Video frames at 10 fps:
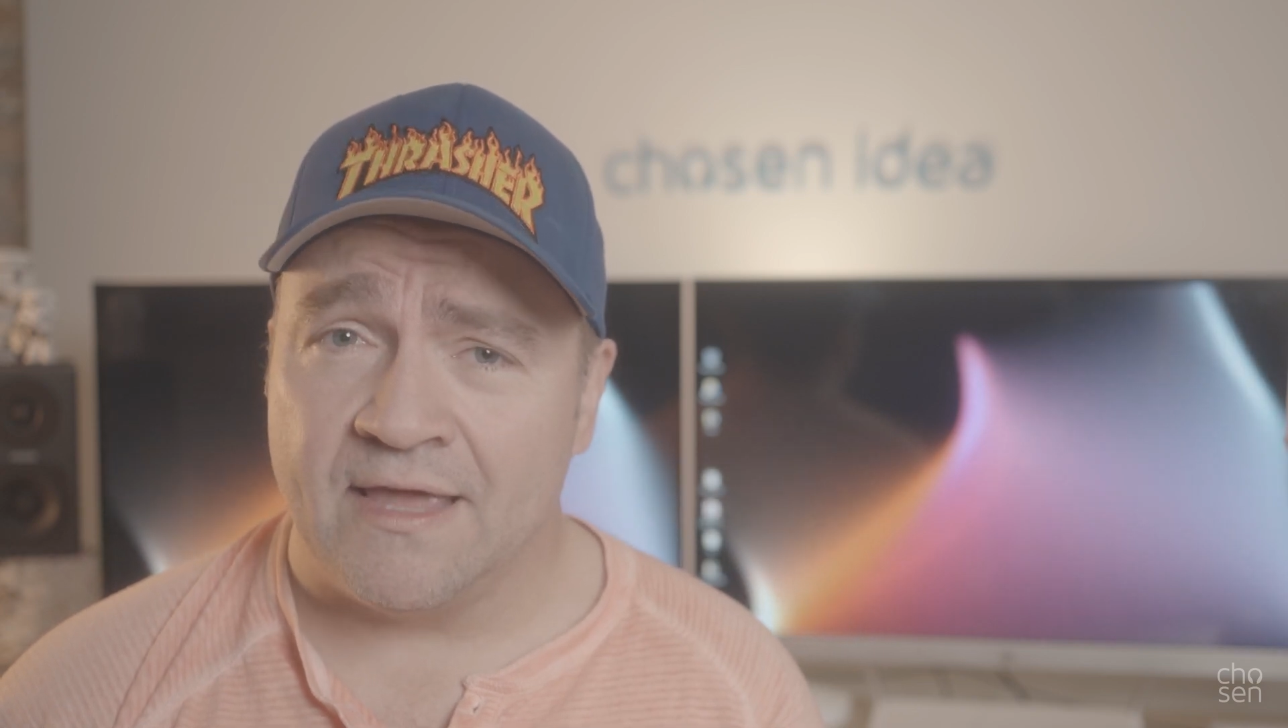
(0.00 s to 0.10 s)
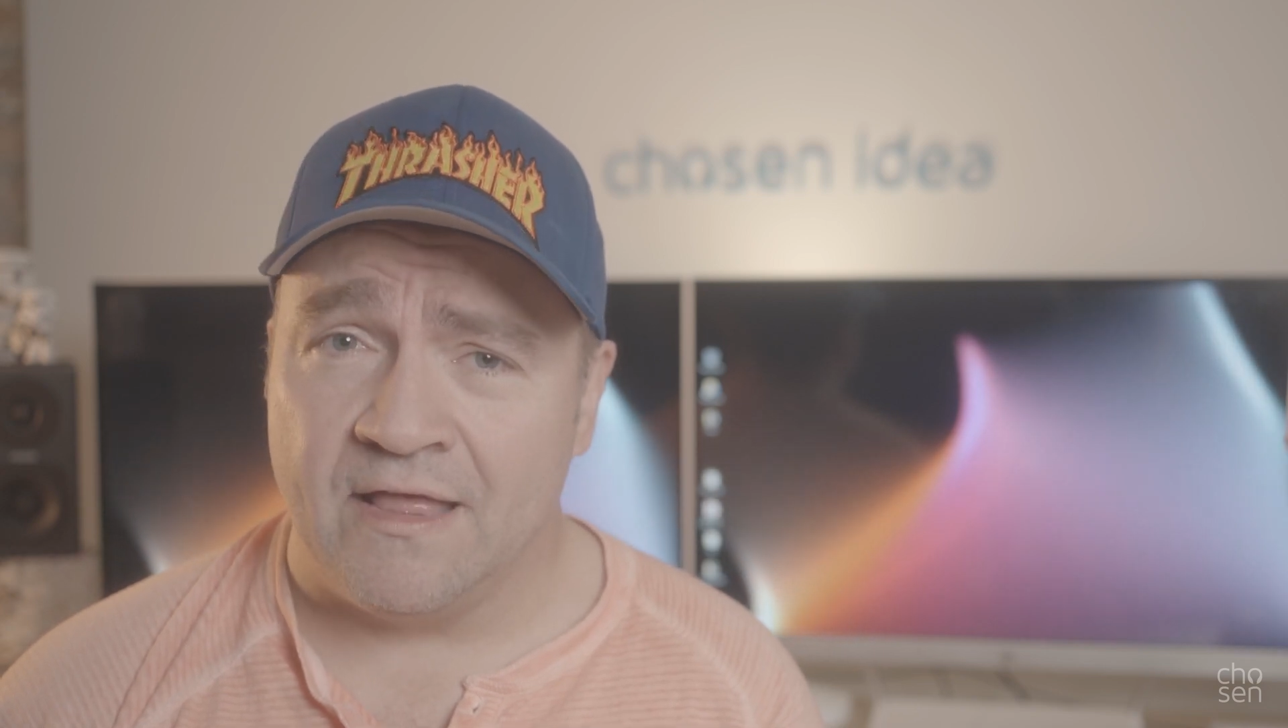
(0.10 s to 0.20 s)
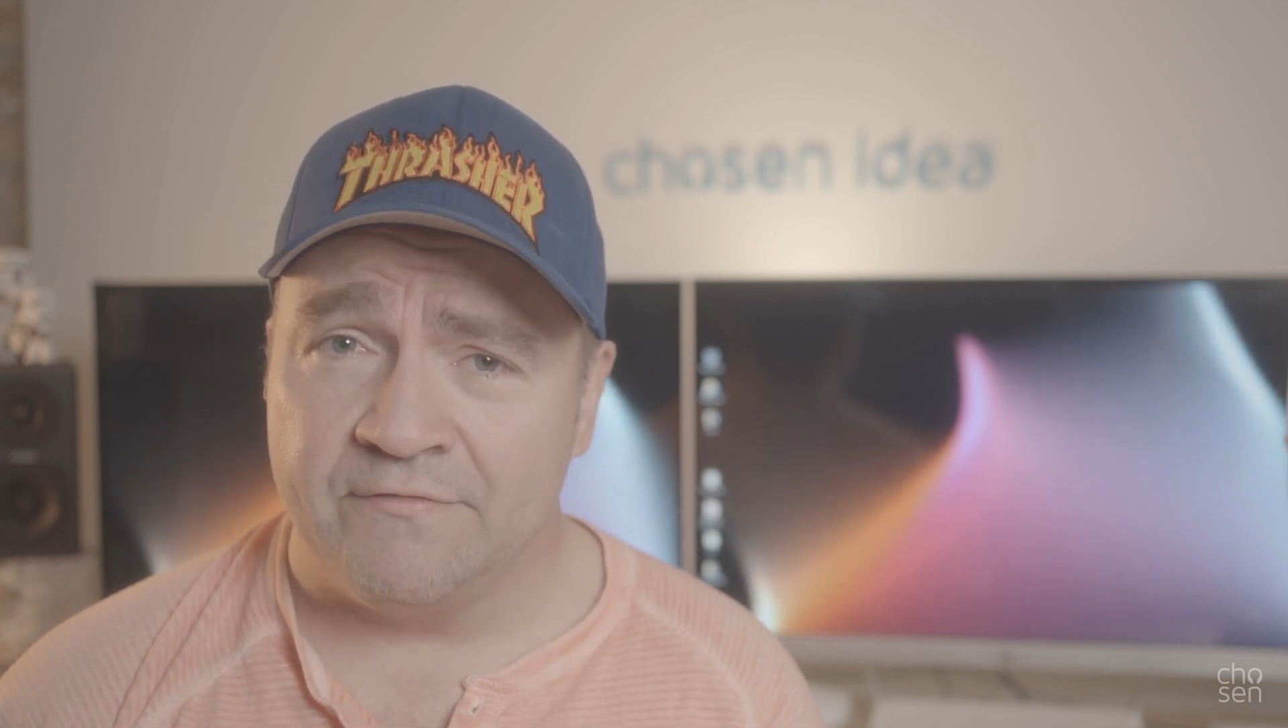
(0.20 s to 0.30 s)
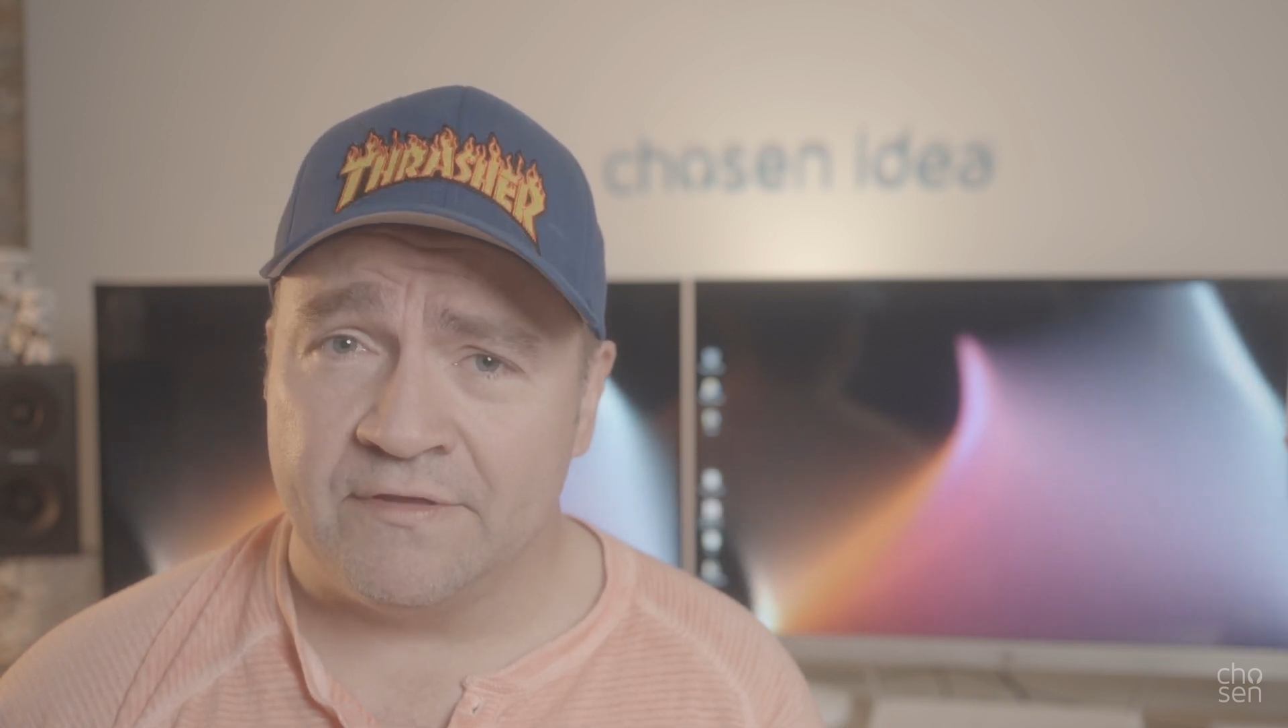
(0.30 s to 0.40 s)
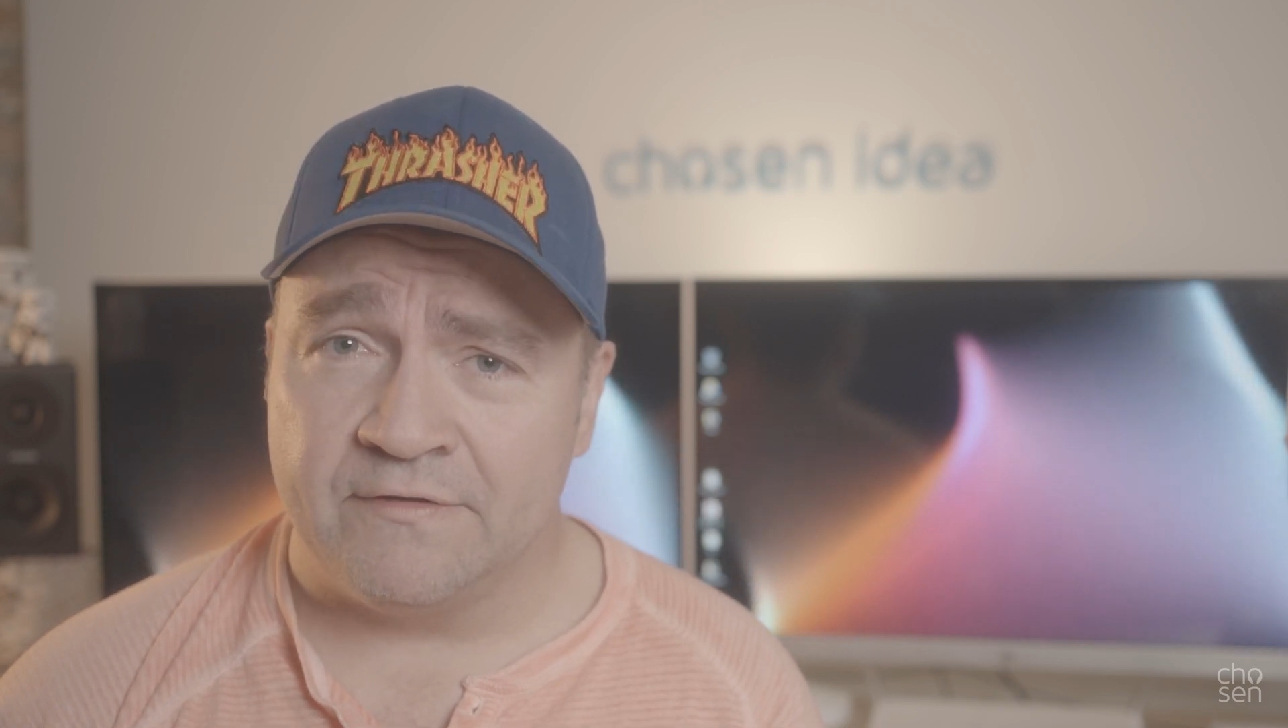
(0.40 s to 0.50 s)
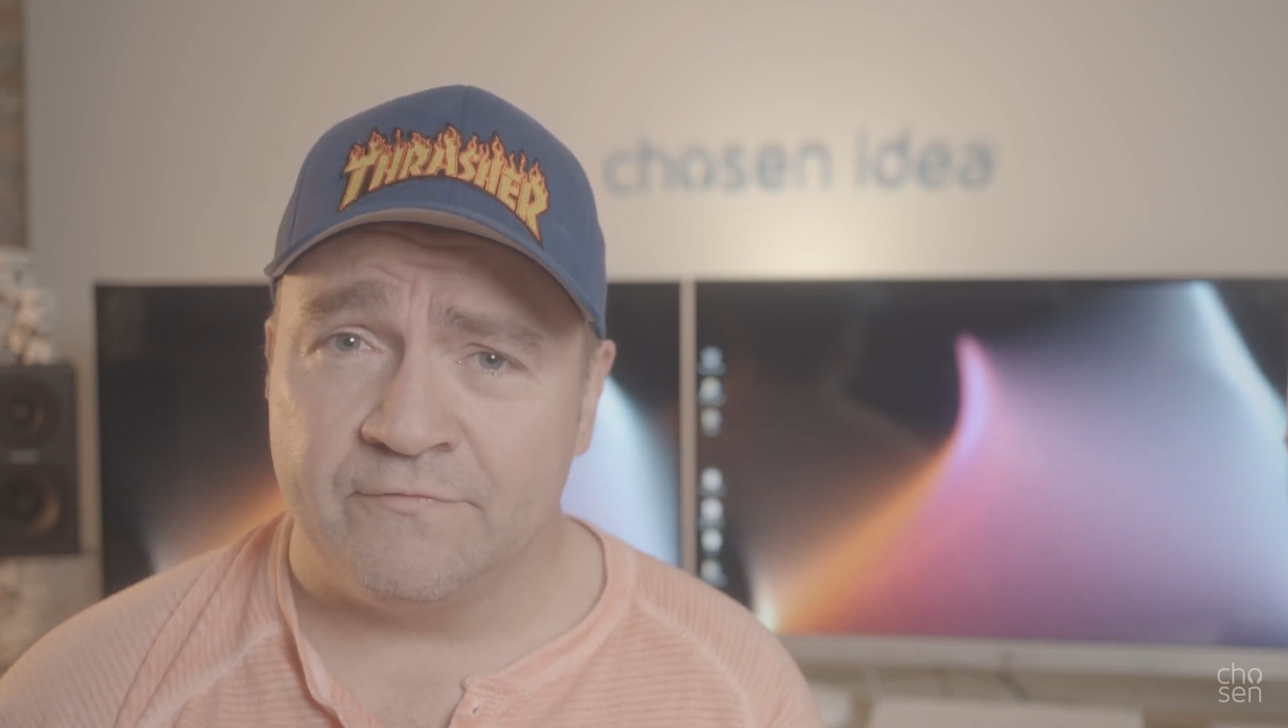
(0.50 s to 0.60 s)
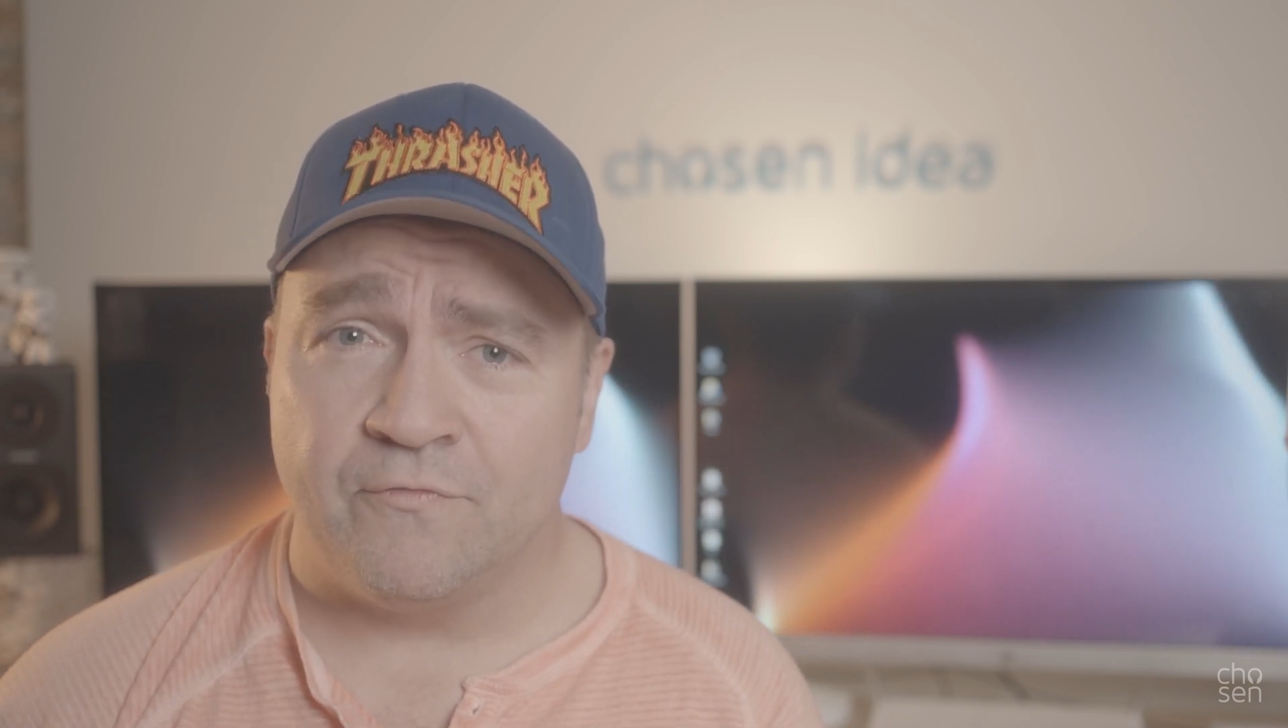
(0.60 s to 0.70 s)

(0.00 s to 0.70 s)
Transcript: Kelvin